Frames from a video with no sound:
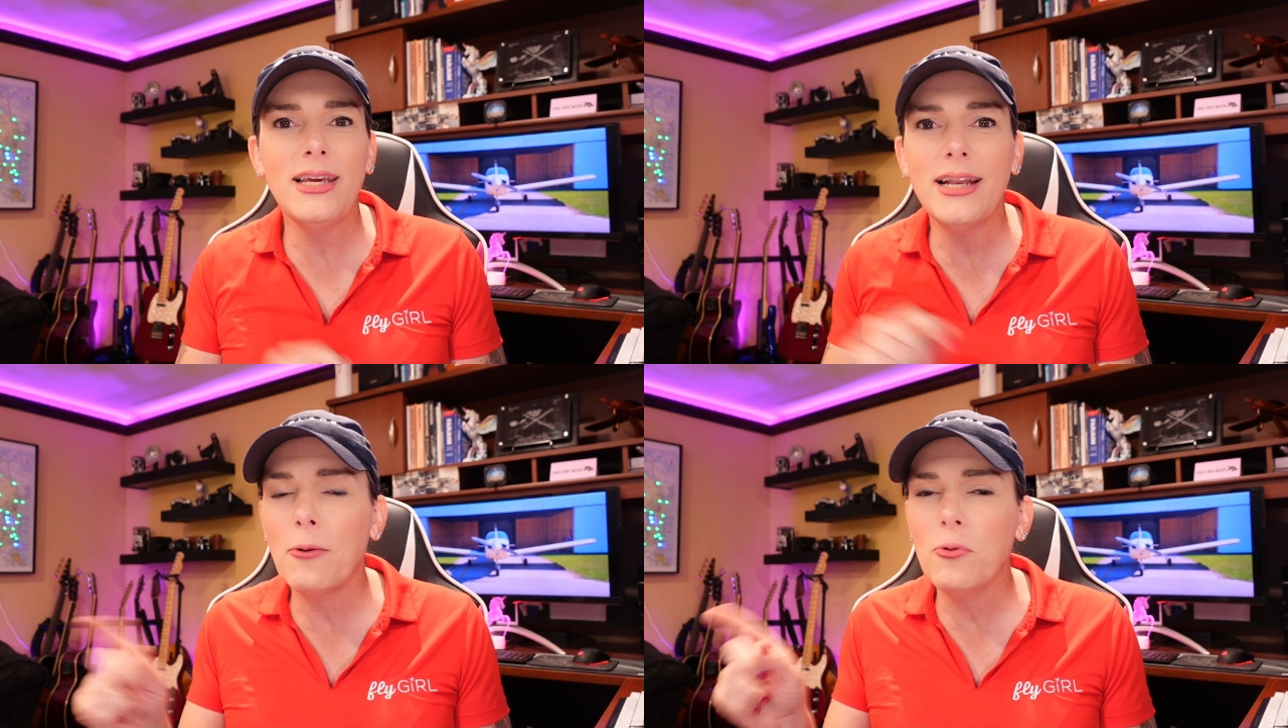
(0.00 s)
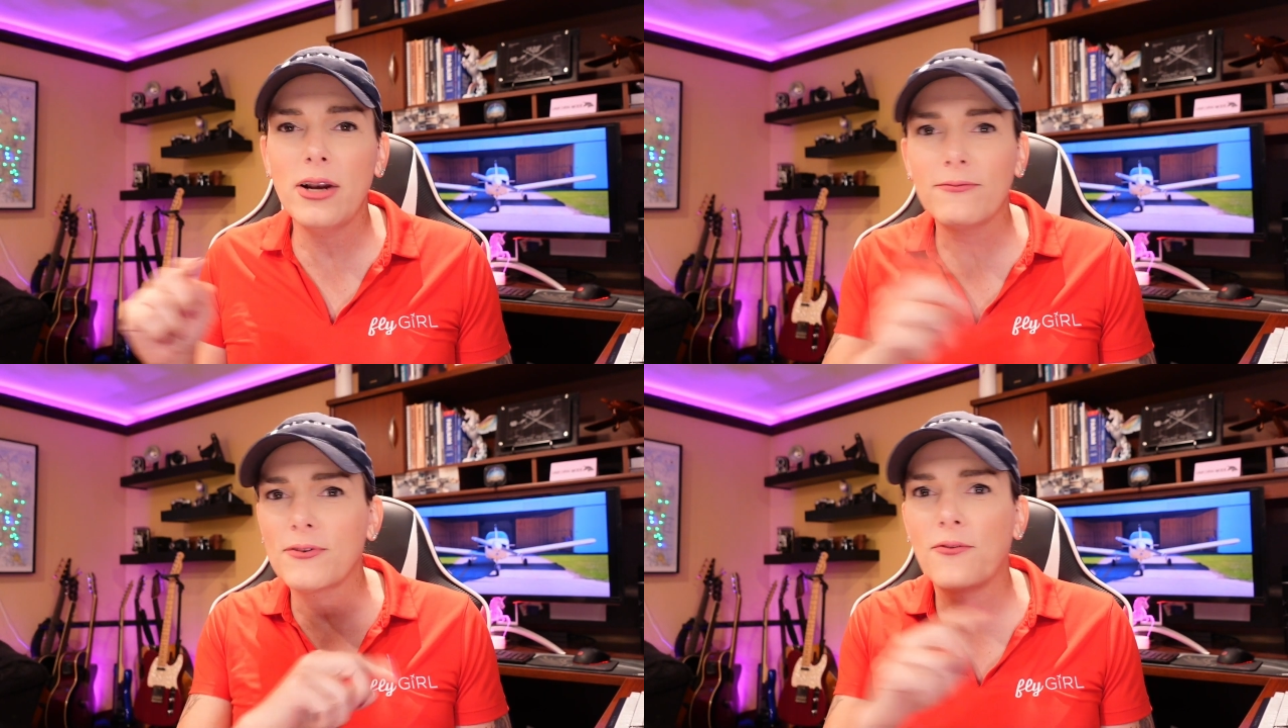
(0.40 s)
I wouldn't have
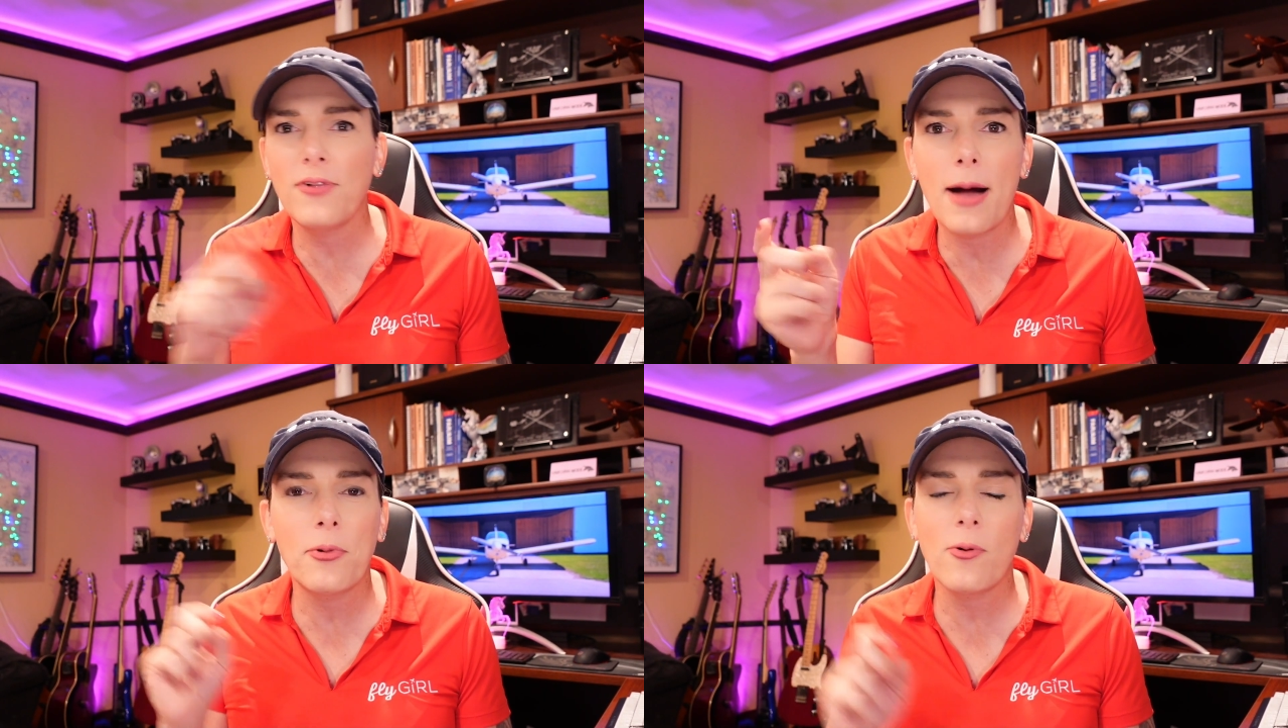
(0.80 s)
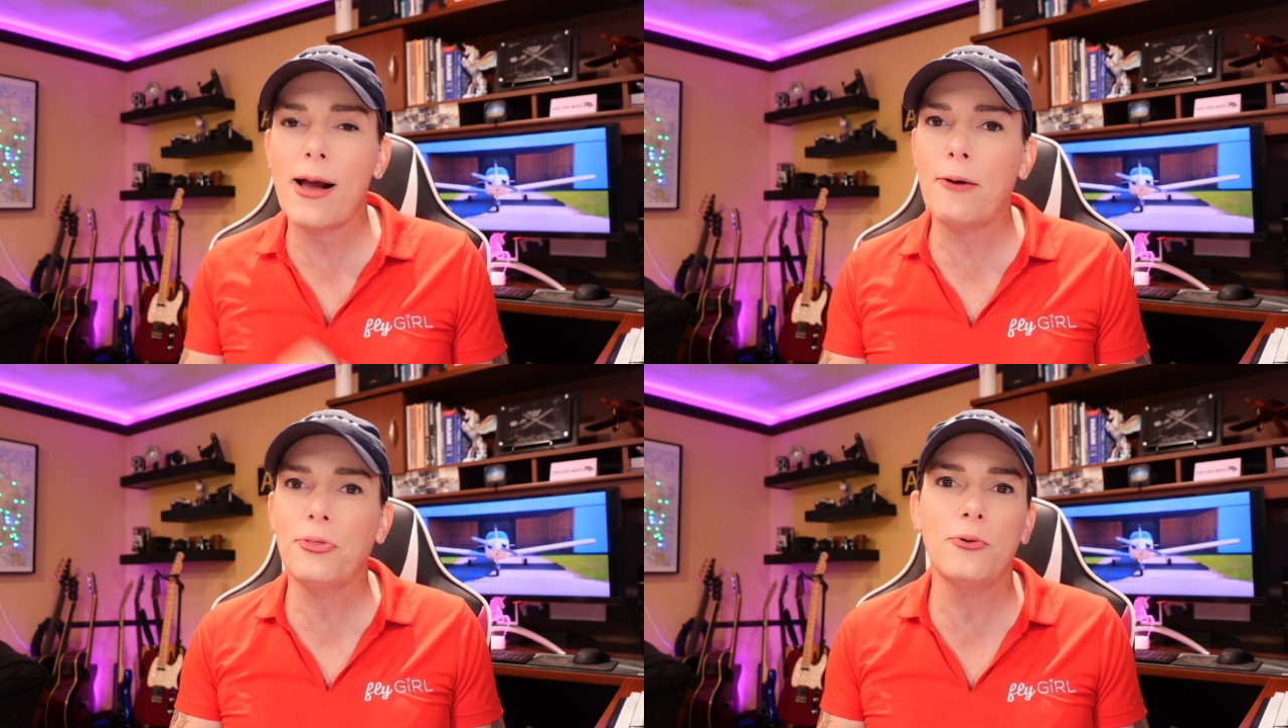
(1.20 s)
to flop
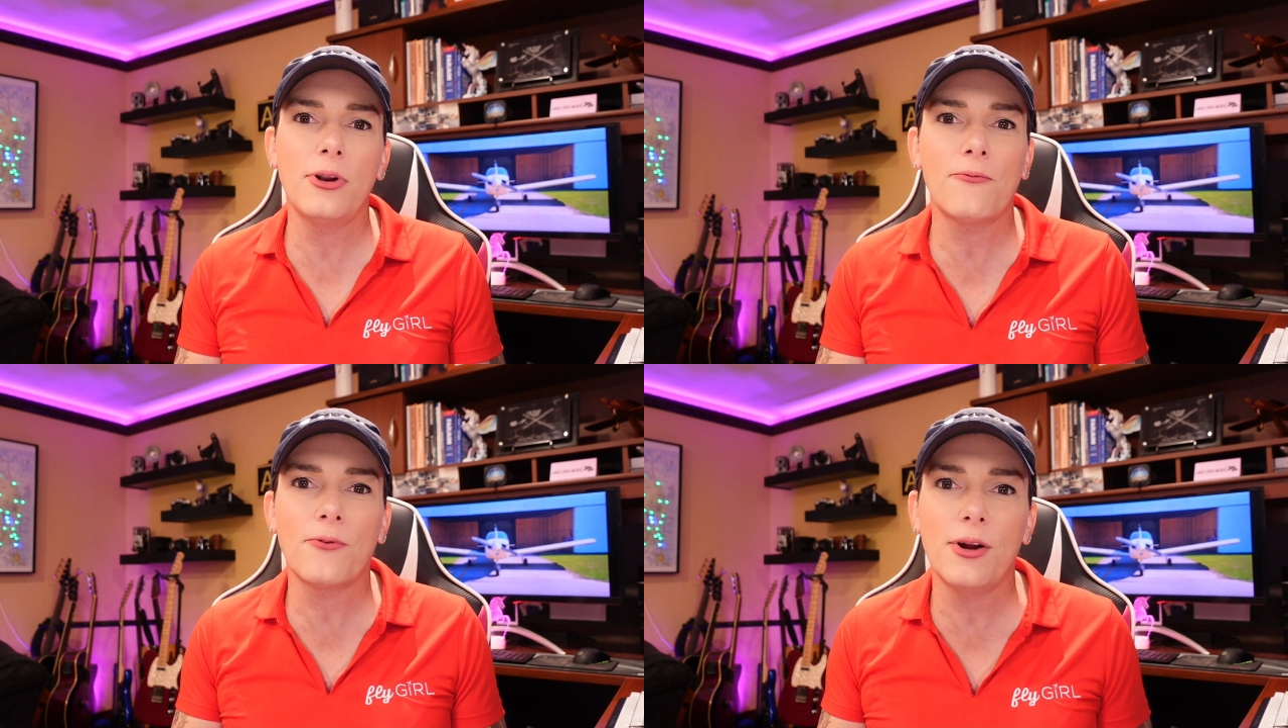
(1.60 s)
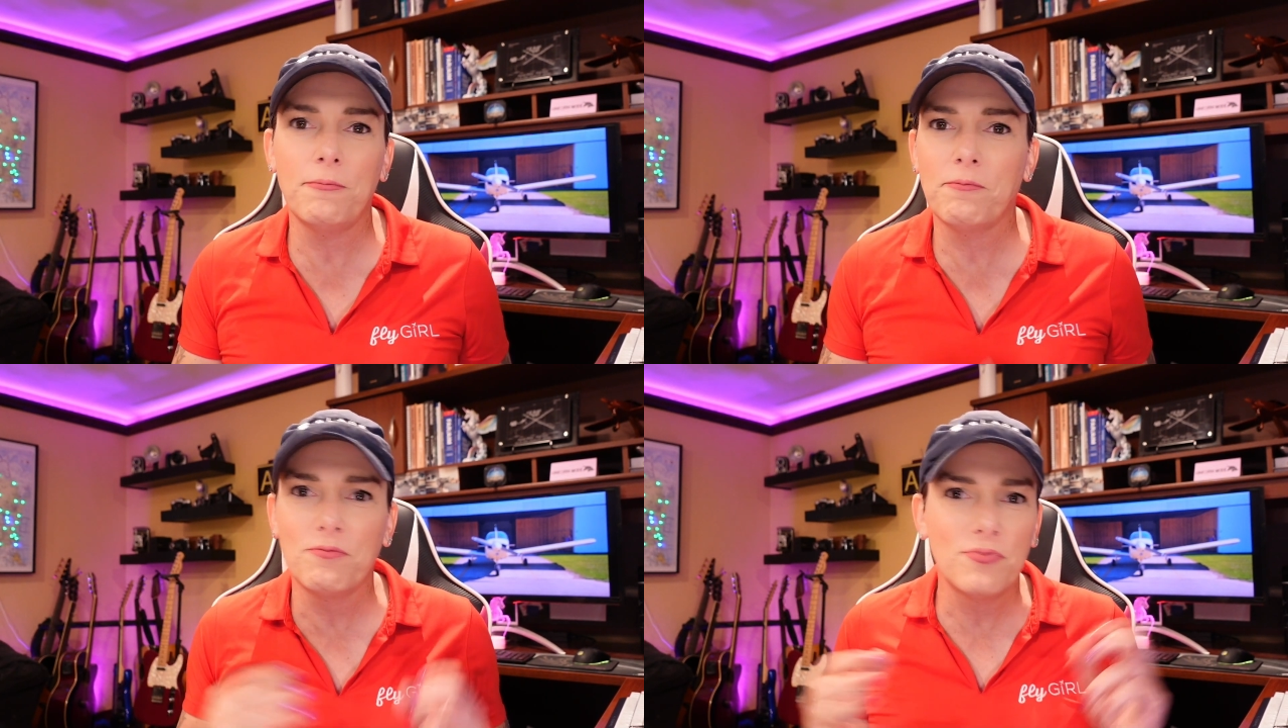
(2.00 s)
around through different
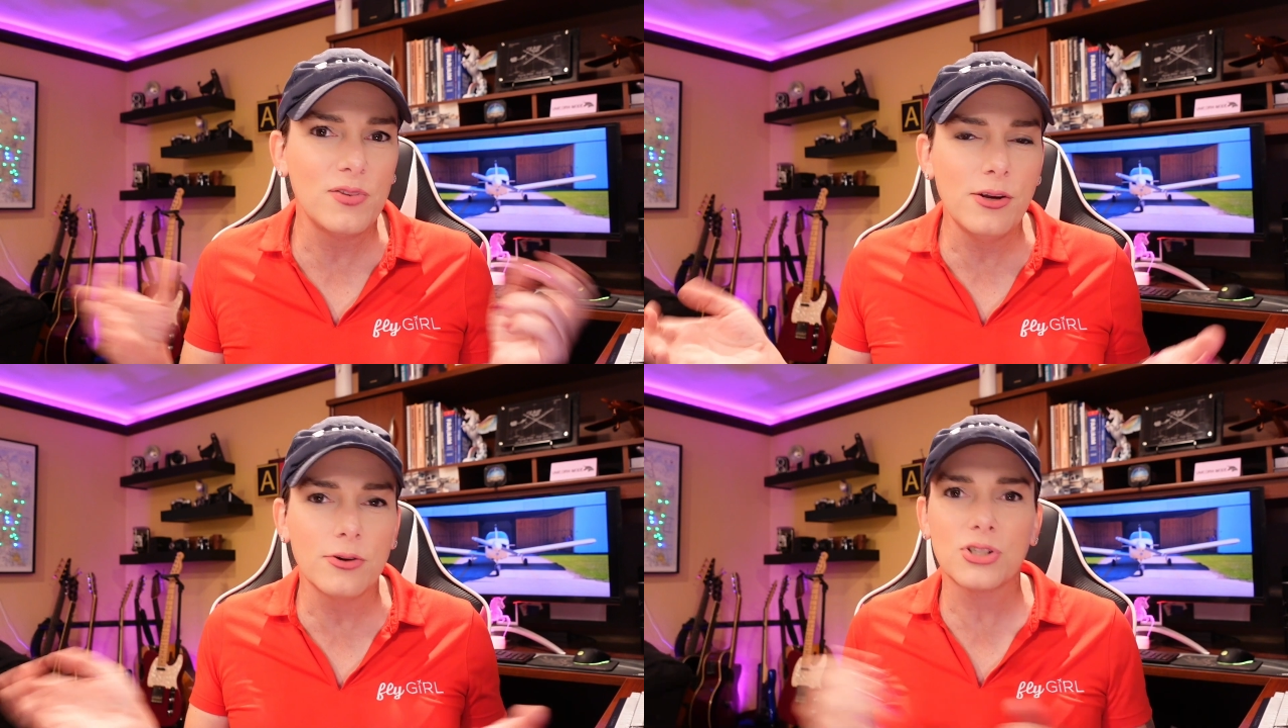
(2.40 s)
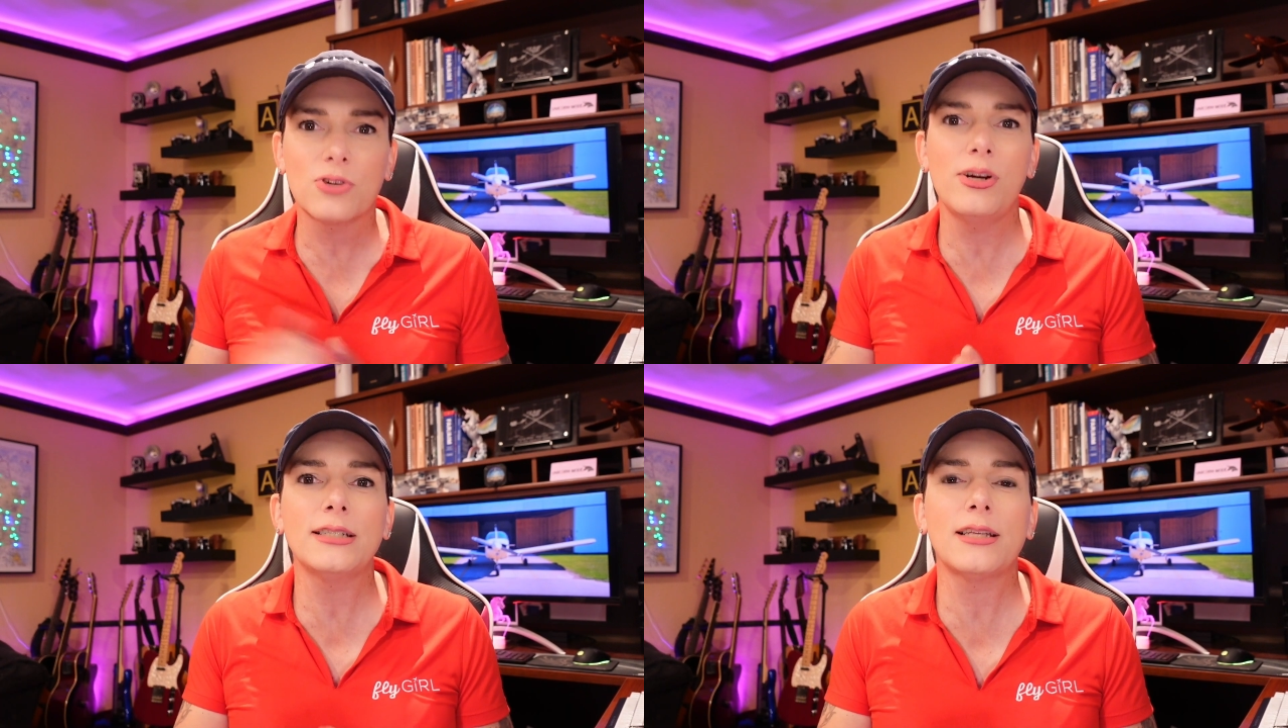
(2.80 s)

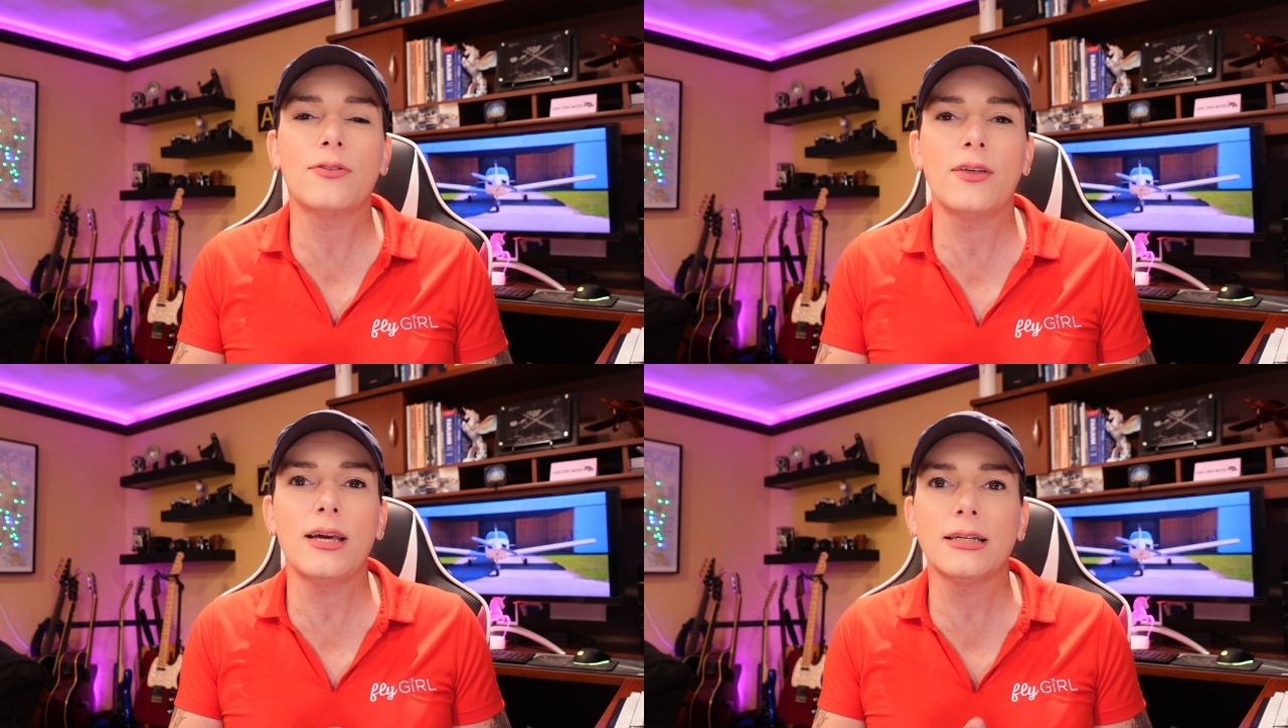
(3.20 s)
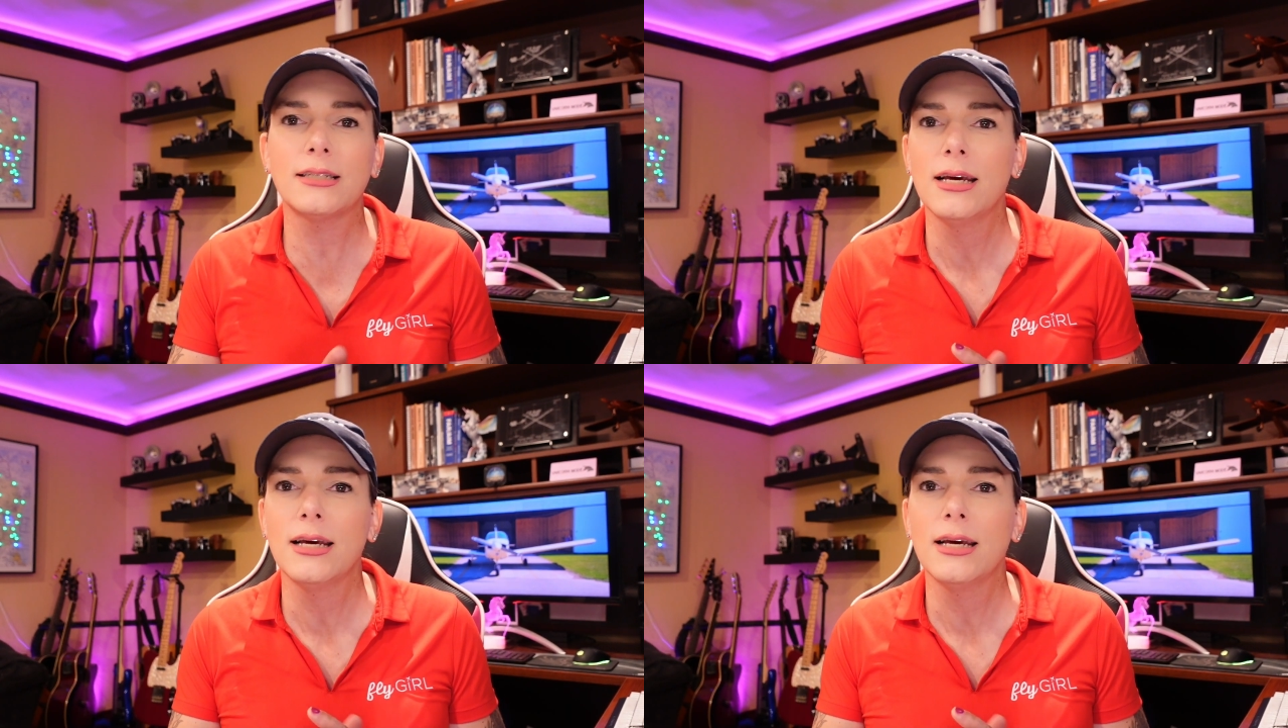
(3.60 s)
screens and things